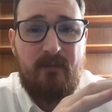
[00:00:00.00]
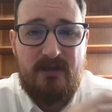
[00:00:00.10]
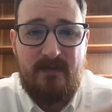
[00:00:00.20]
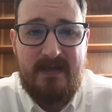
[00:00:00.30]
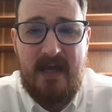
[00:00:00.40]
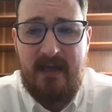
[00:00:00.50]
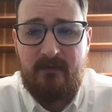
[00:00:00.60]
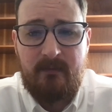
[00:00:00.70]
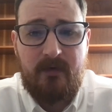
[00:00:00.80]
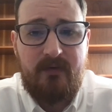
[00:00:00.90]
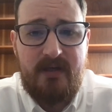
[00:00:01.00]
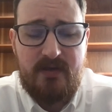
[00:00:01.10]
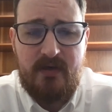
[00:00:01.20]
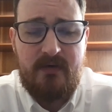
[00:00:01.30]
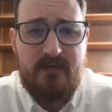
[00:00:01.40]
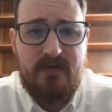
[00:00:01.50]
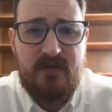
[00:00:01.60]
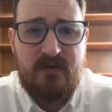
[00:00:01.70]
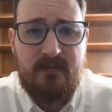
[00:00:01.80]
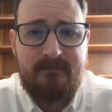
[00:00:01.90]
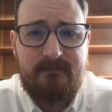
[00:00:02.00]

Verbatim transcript: which we take from creatures,